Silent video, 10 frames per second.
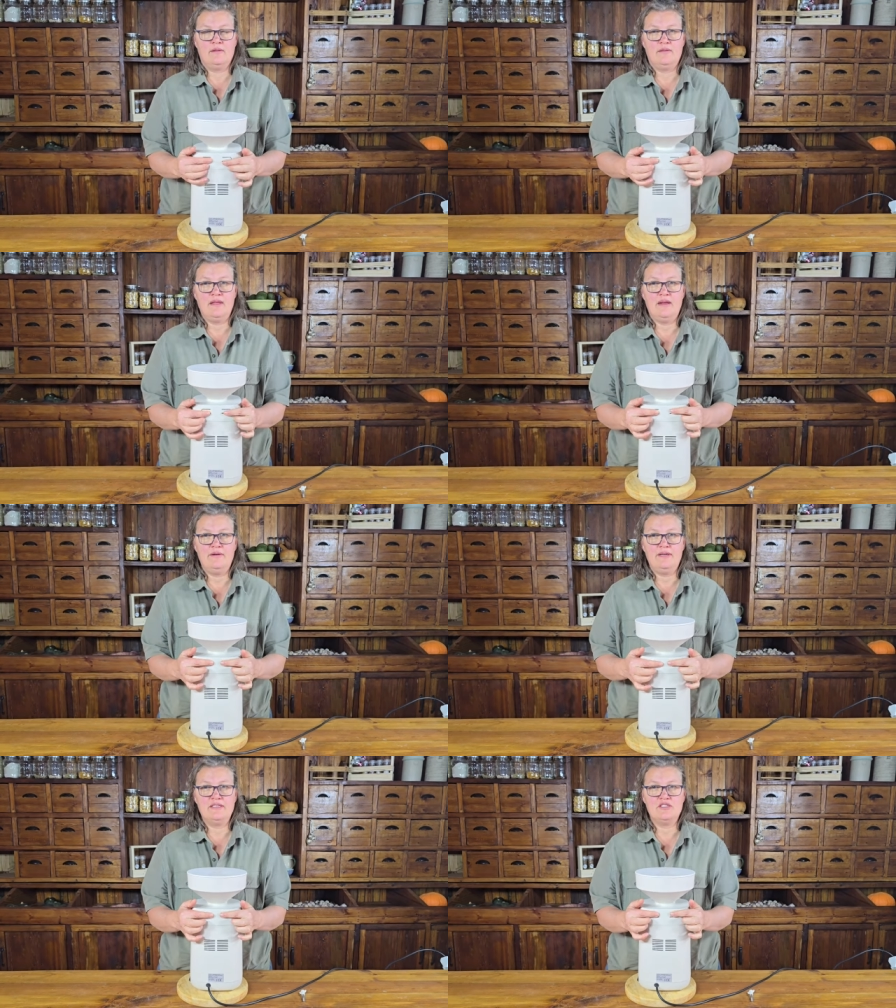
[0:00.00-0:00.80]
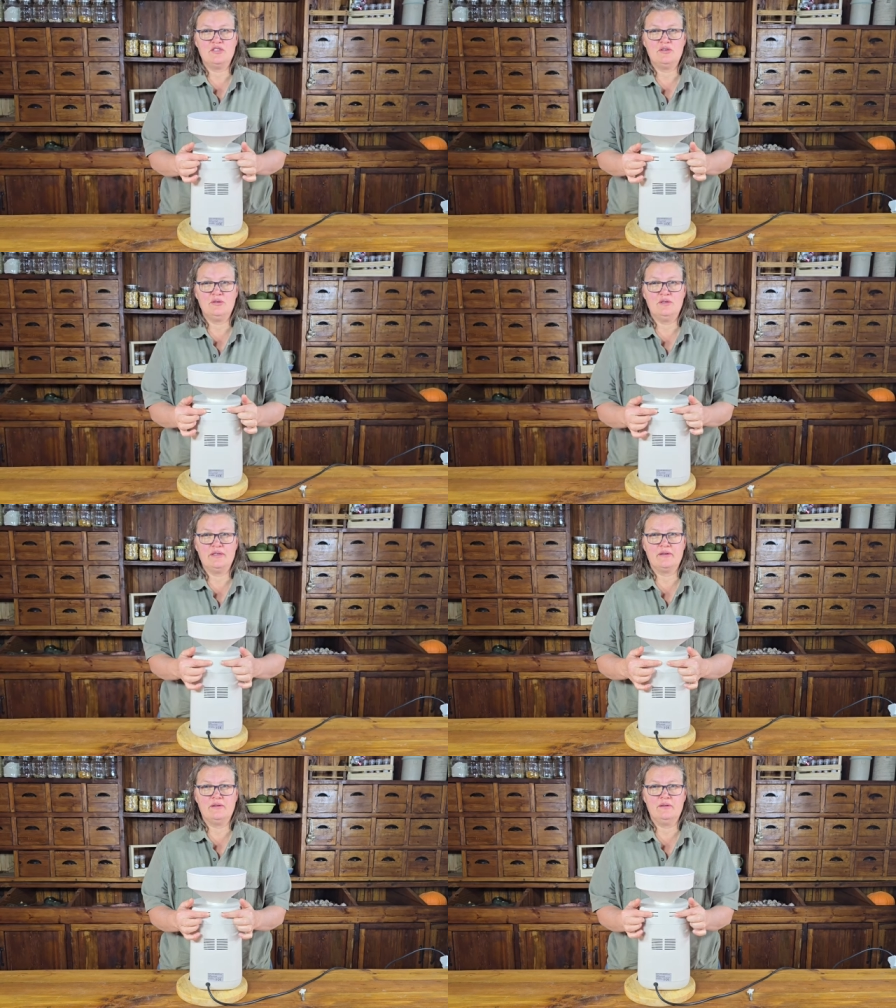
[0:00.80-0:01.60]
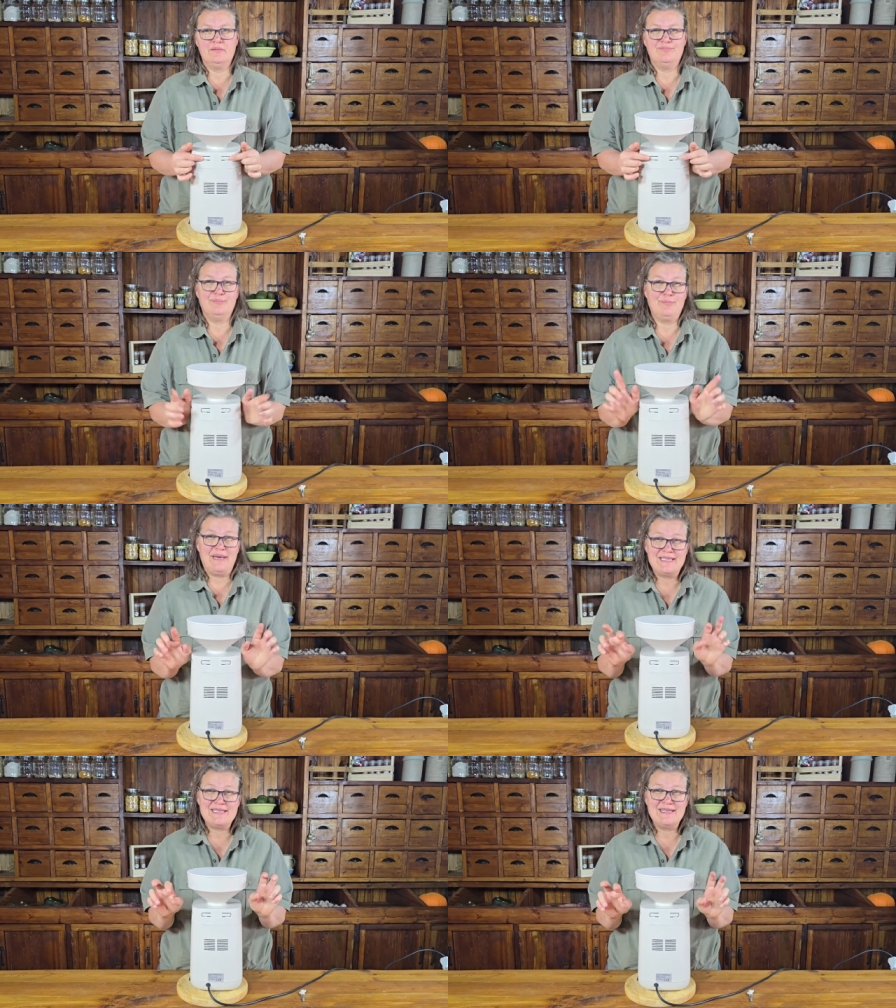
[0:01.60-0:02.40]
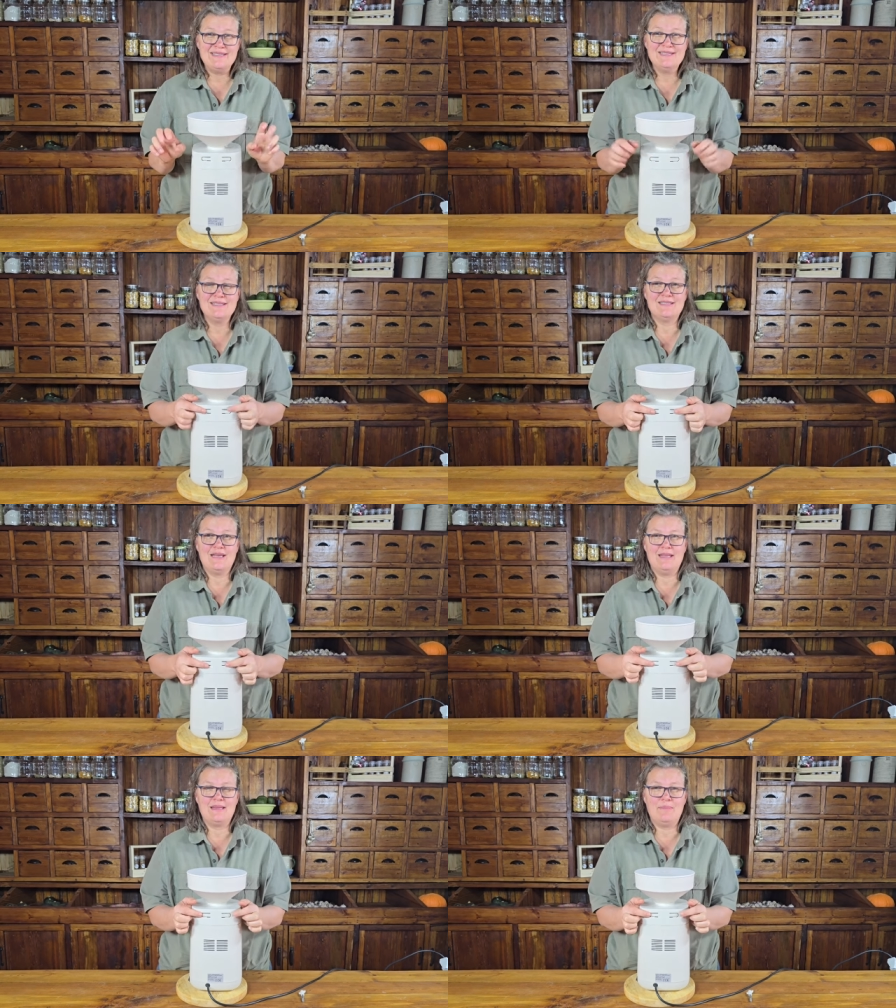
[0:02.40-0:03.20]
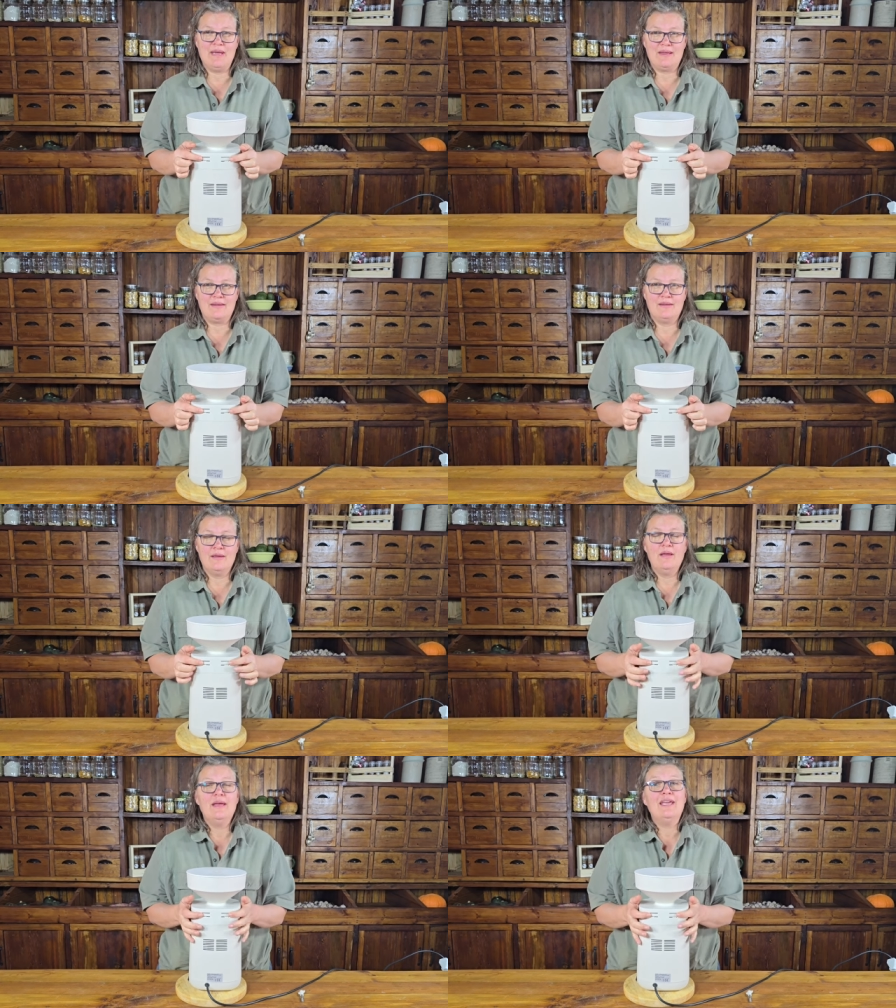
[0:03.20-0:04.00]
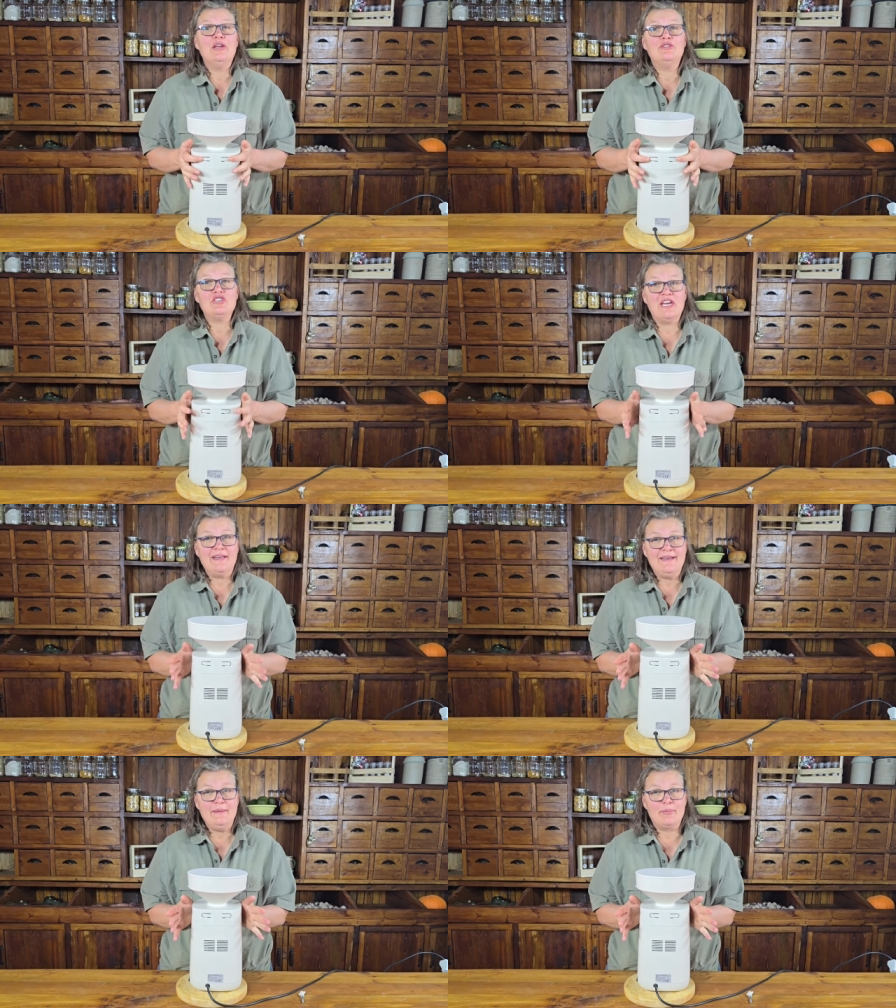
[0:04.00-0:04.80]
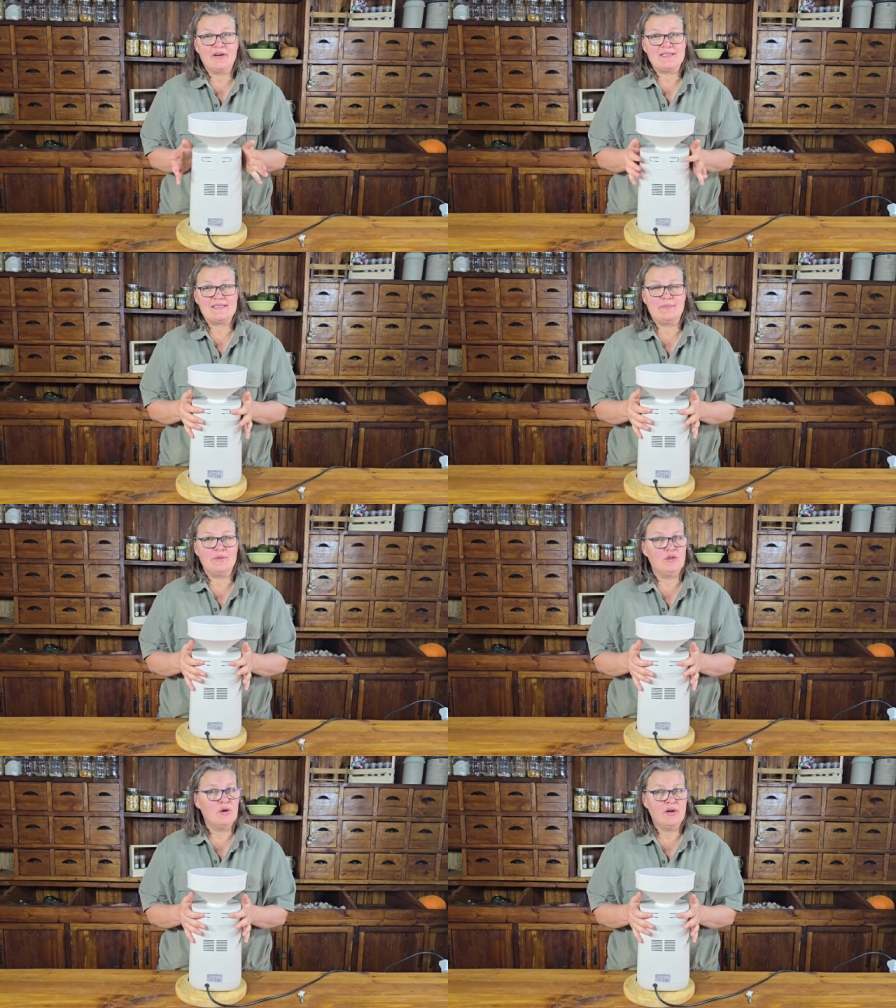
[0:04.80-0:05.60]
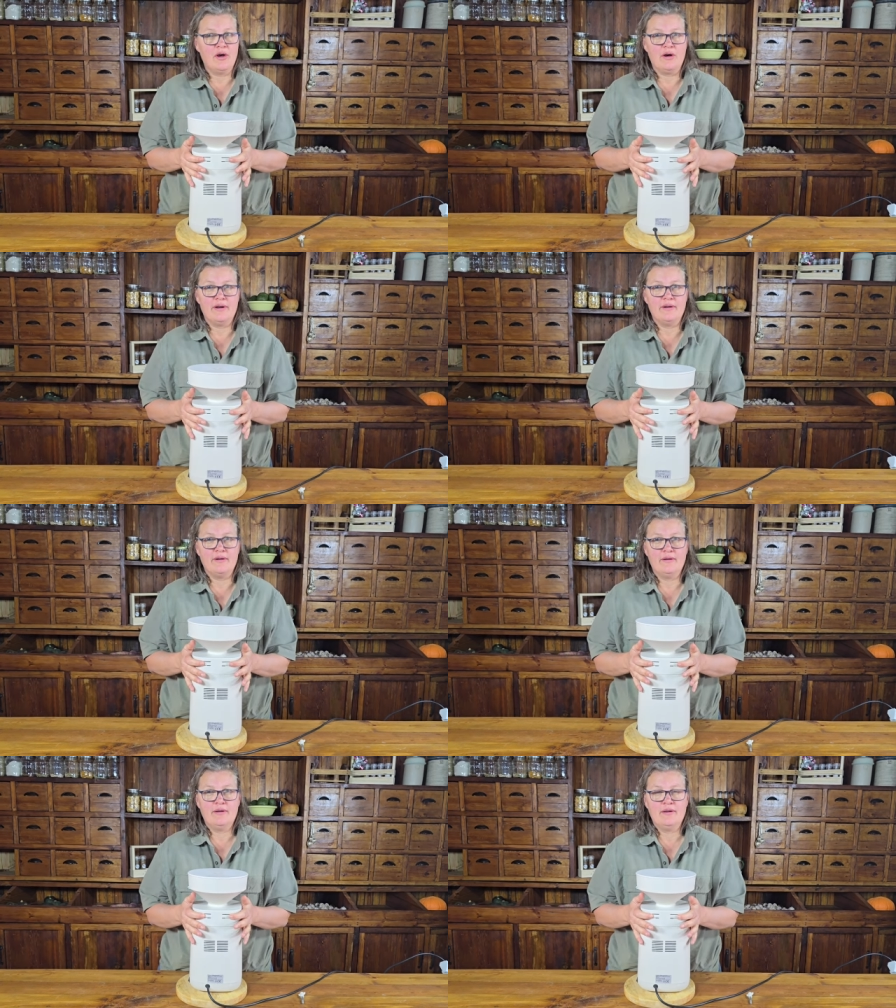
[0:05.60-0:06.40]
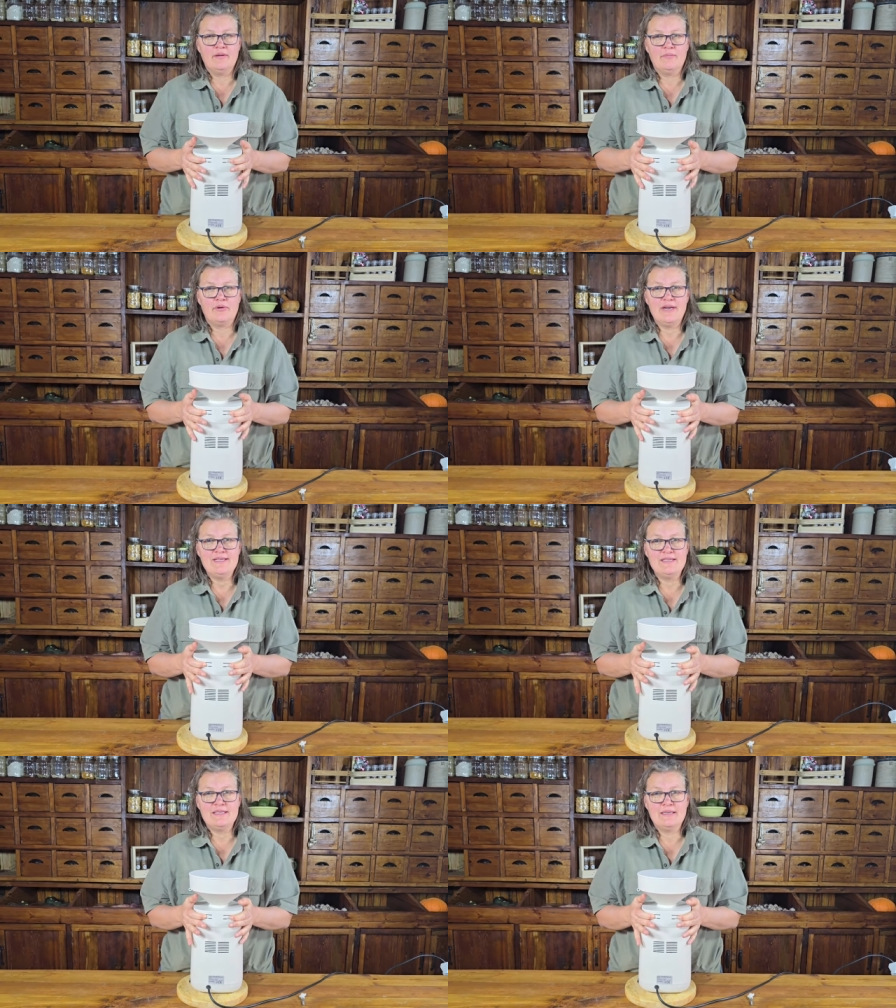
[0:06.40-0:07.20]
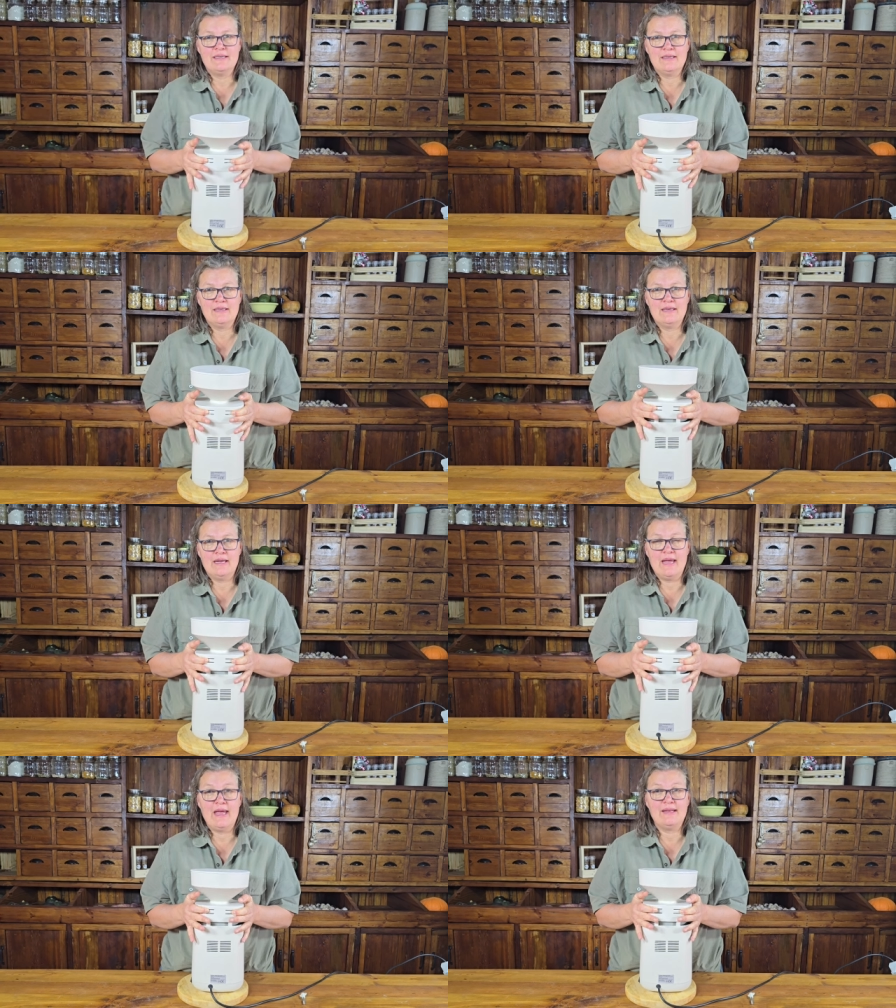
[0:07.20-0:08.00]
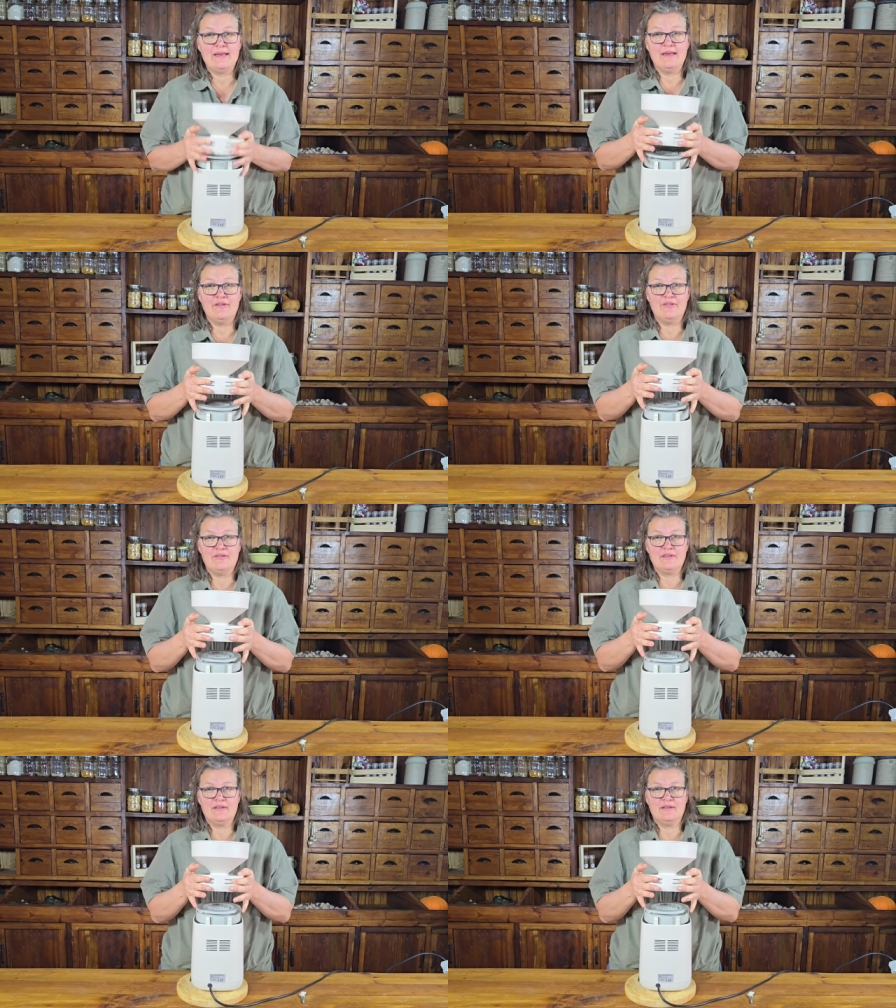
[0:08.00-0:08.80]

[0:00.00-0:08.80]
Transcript: There is two little buttons at the back. You gently press them, not hard. Press and lift.